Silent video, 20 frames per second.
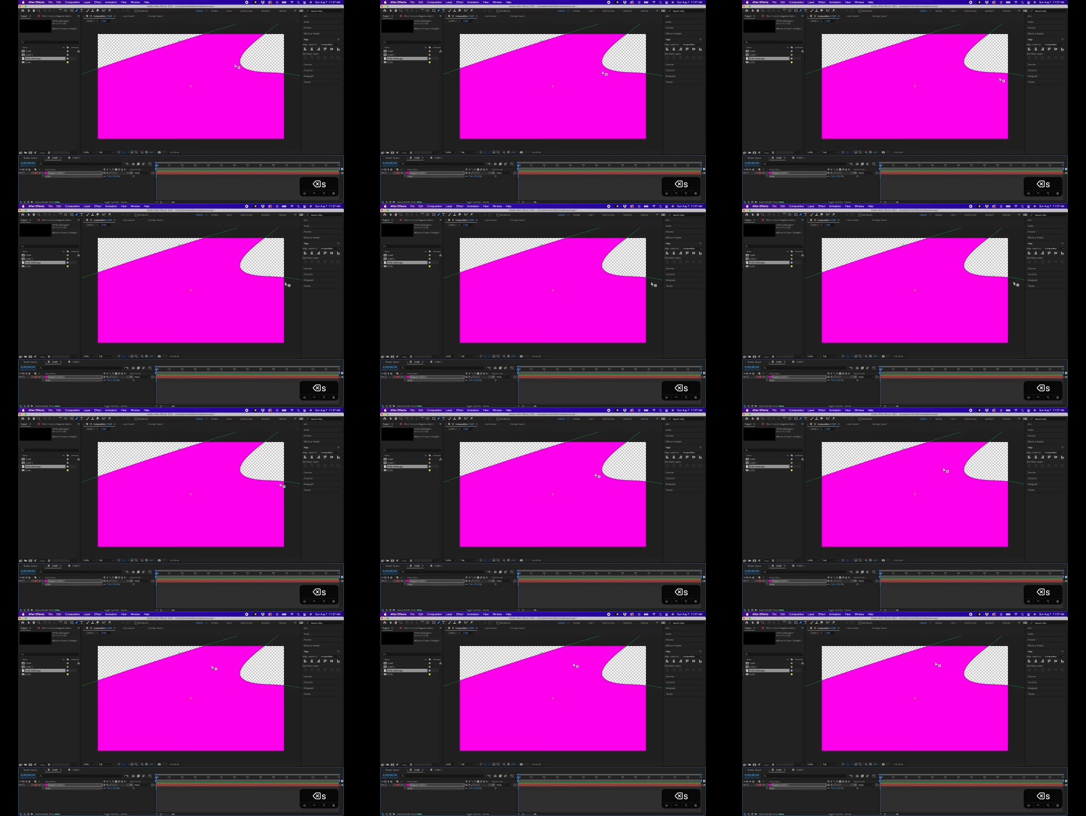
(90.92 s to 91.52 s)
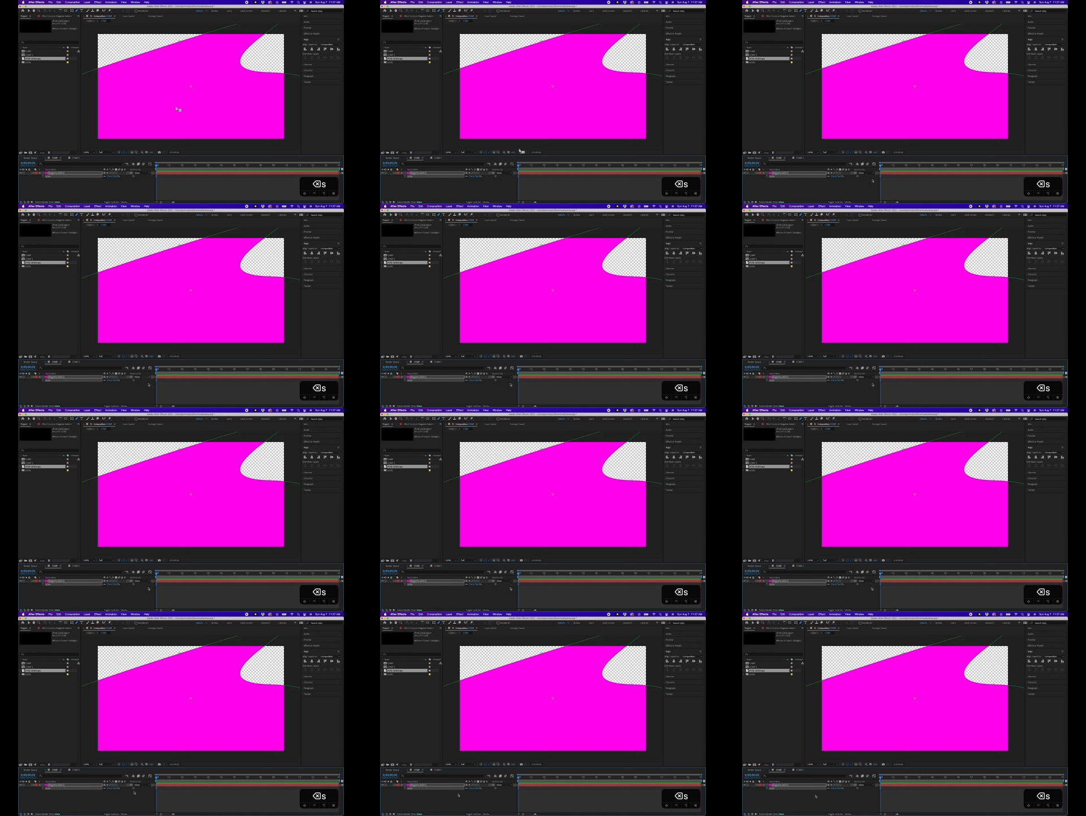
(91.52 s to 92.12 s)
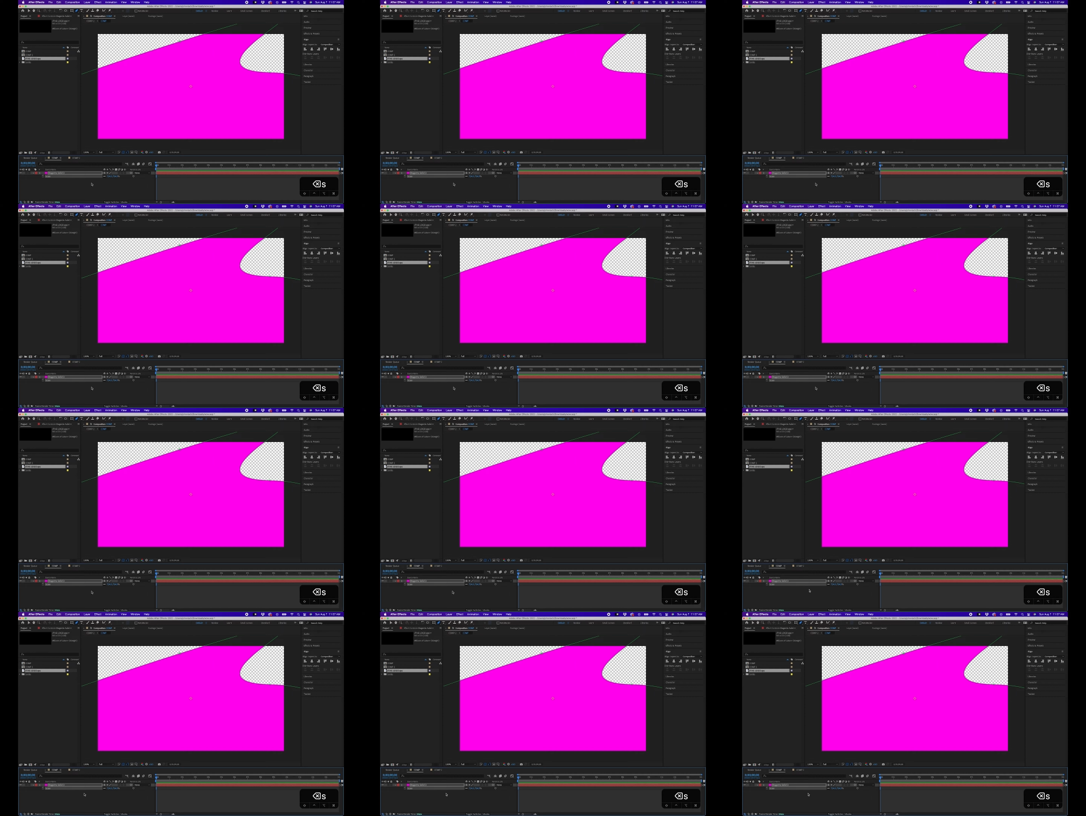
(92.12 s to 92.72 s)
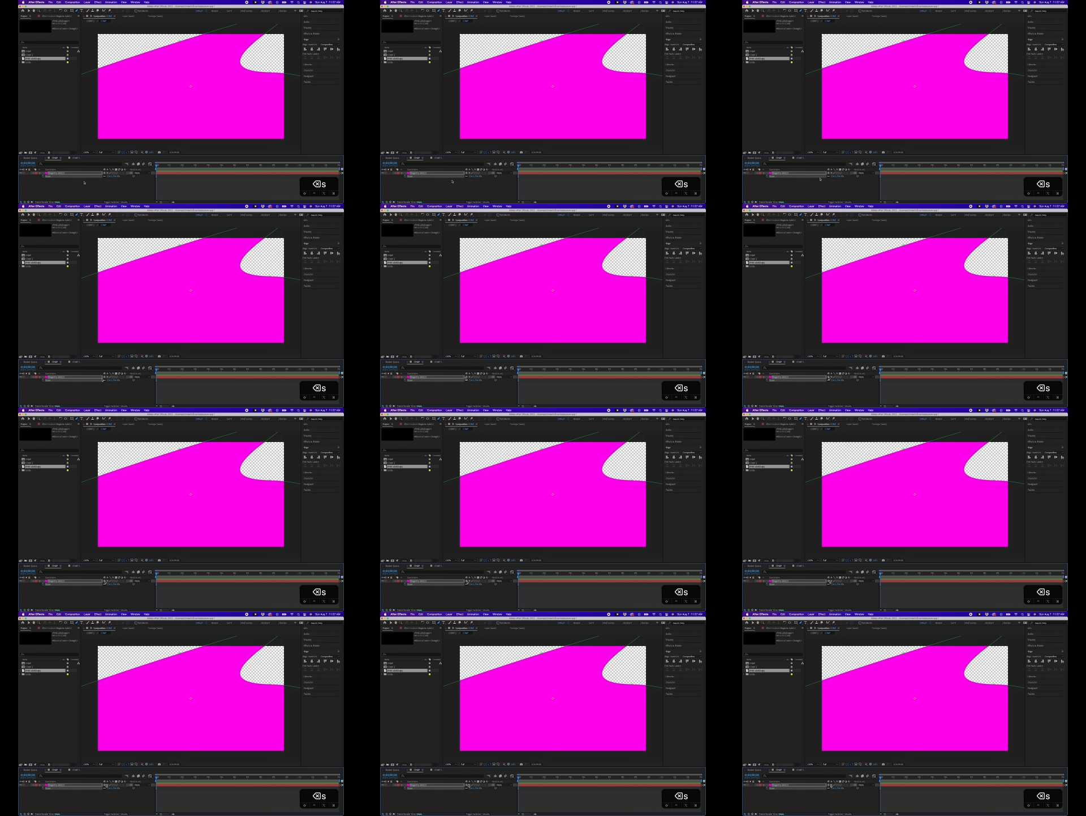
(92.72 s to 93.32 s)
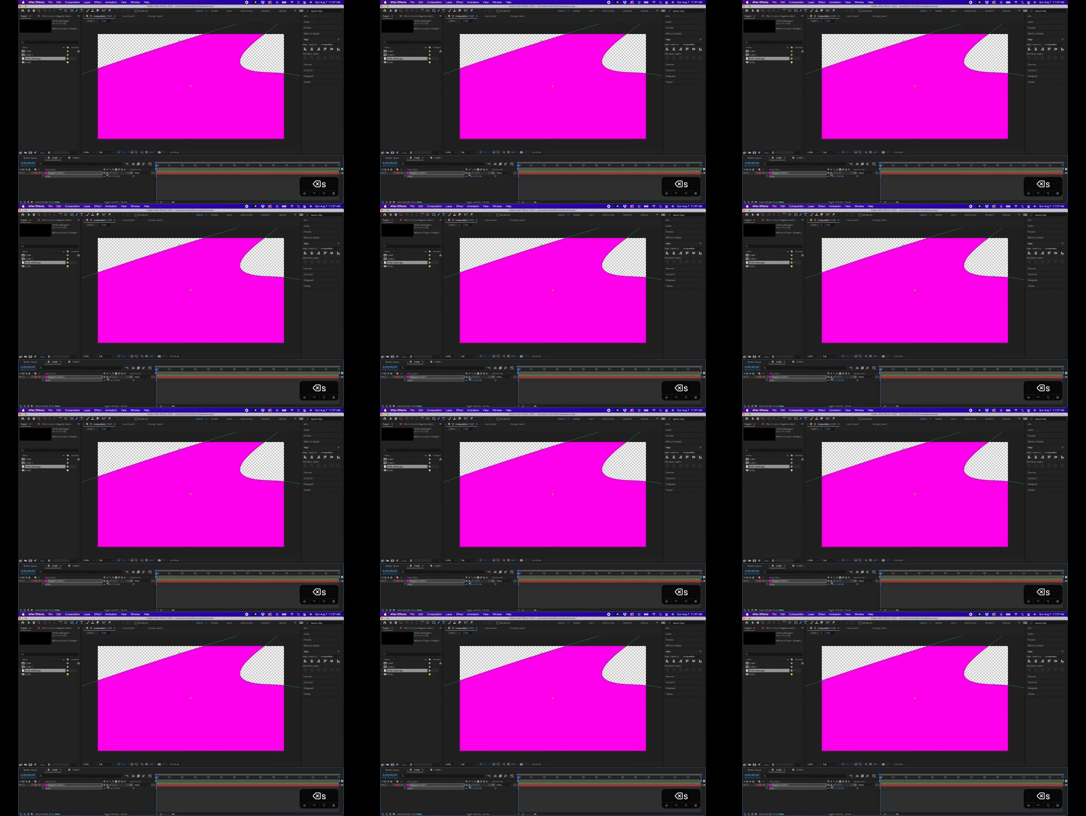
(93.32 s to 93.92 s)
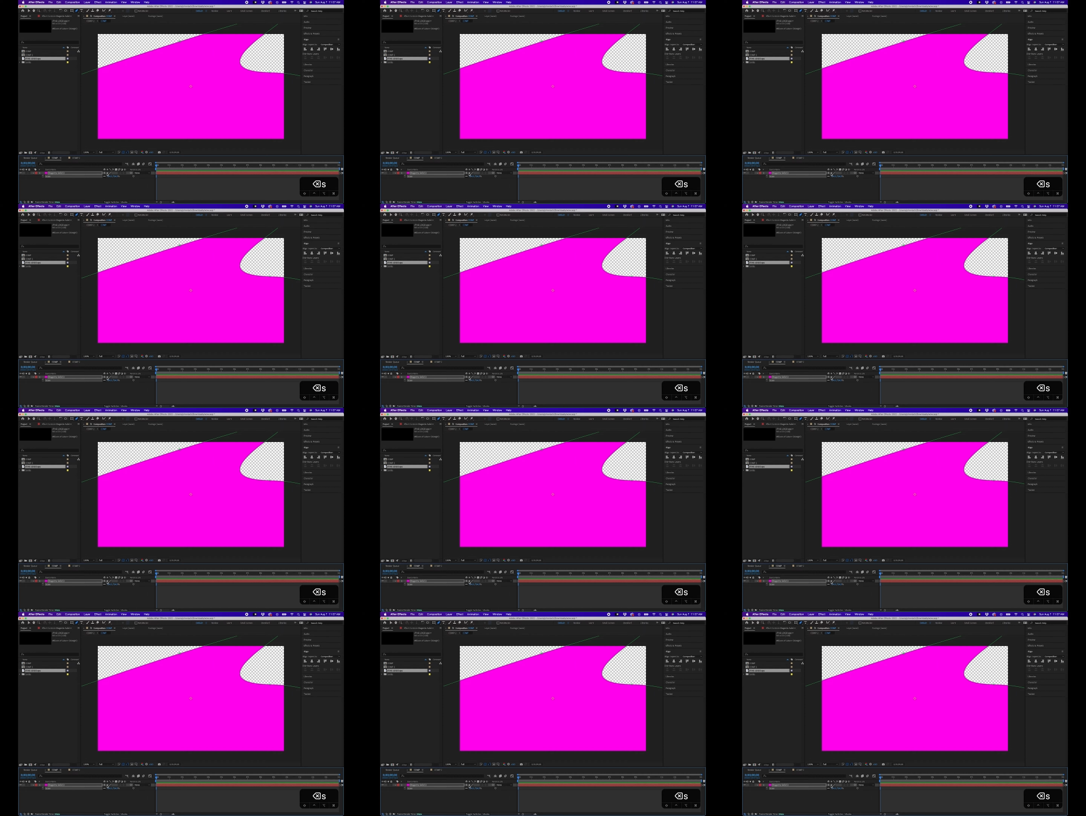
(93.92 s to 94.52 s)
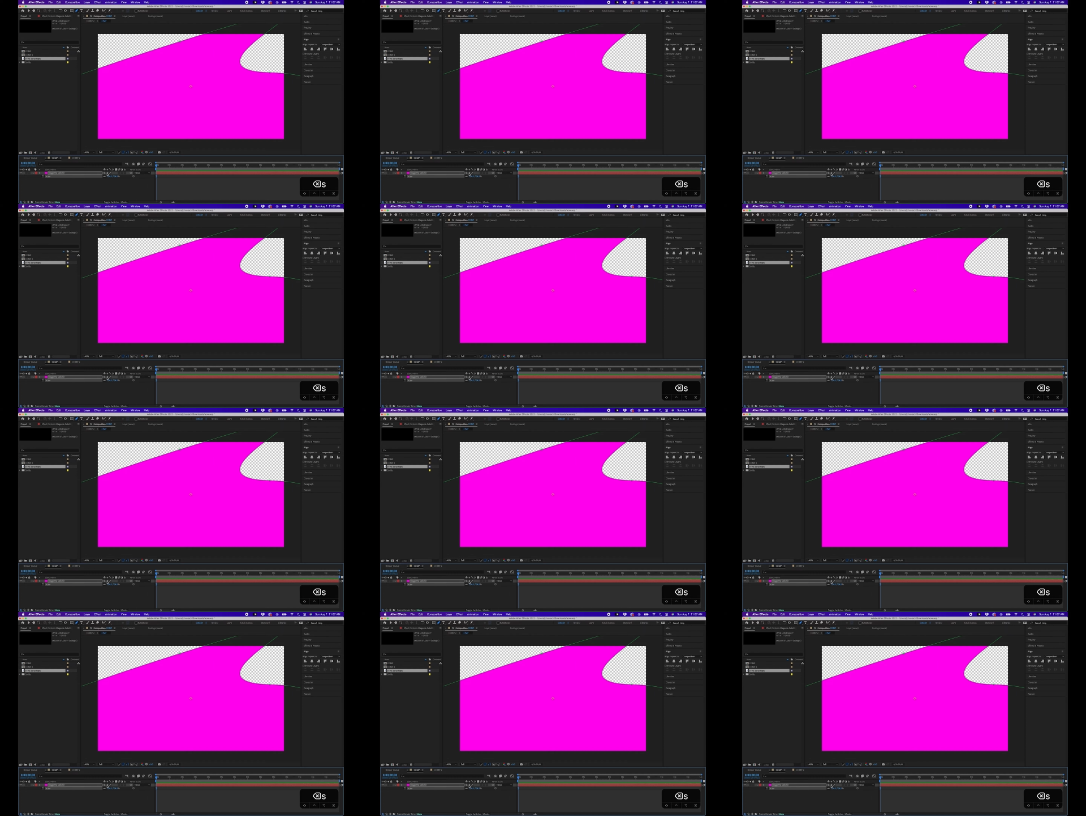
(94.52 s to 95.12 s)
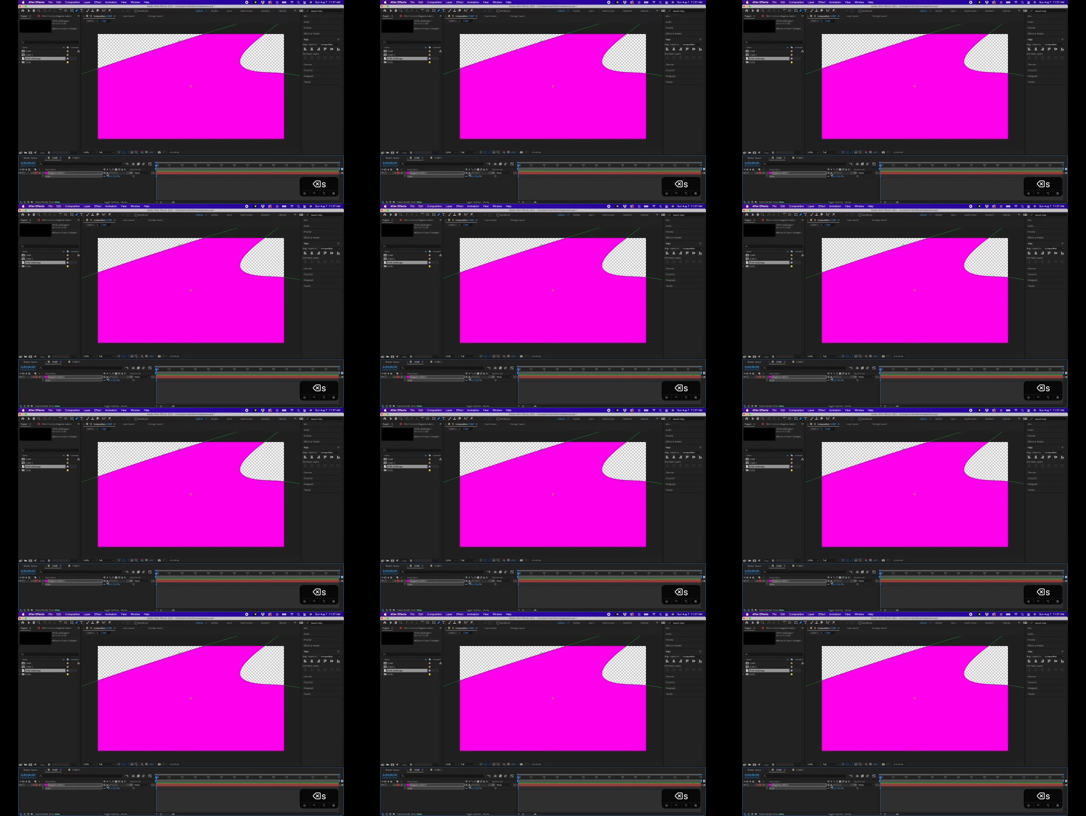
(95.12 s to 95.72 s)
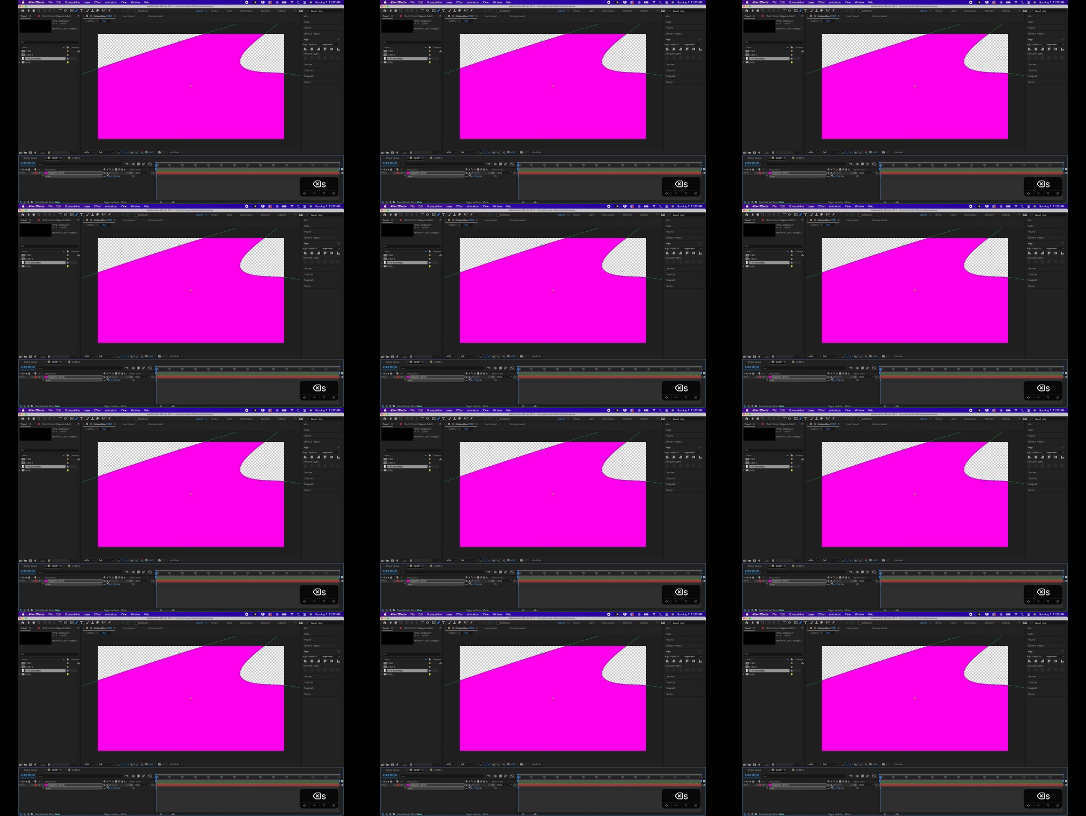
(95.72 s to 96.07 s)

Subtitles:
No face is visible, so there are no lips to read.